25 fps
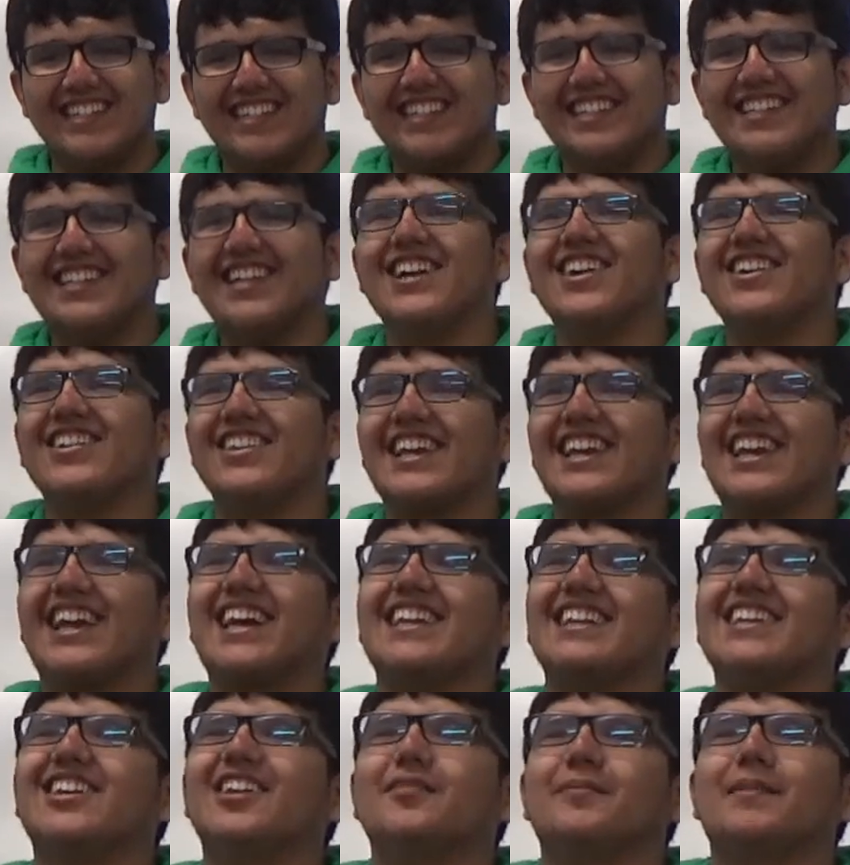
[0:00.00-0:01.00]
No, like I
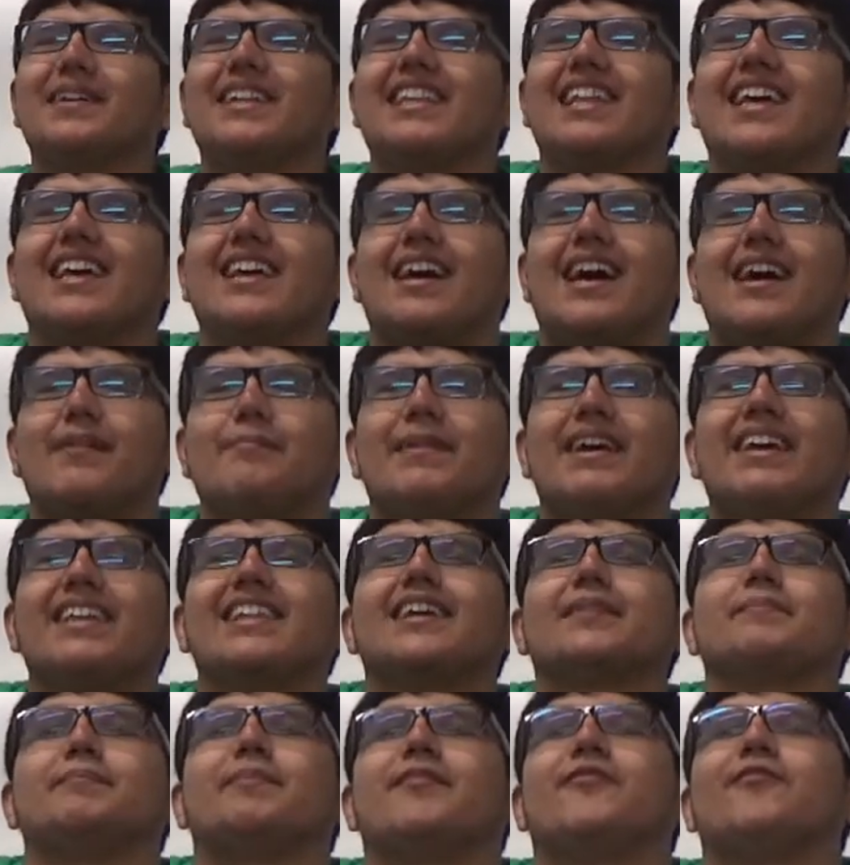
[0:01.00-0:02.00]
know, but I meant
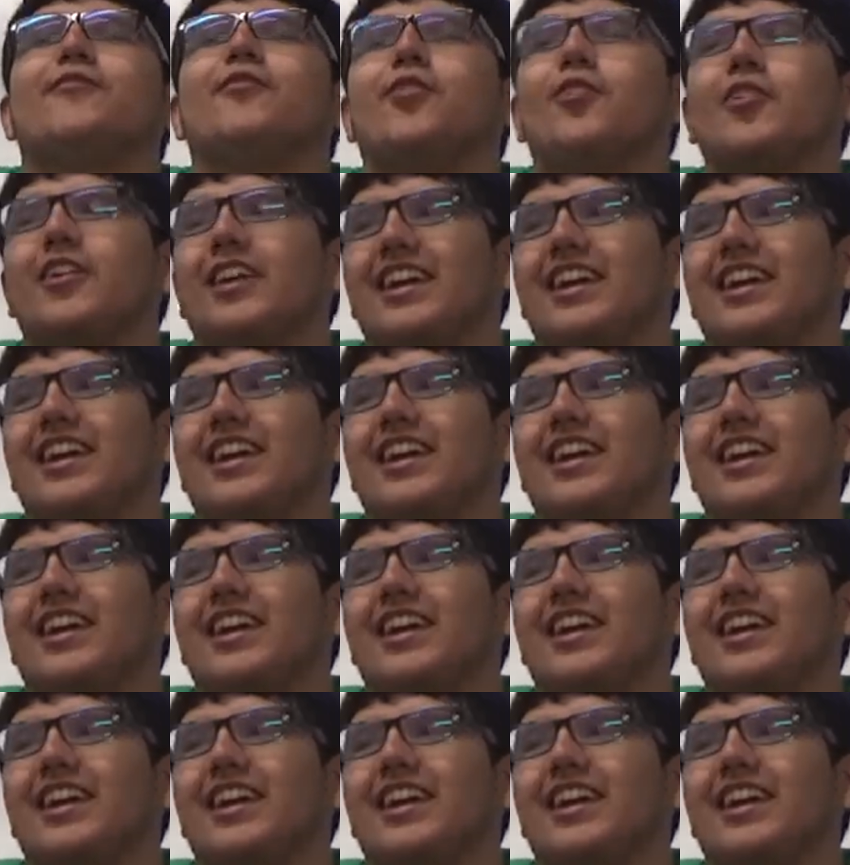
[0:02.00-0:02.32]
like before.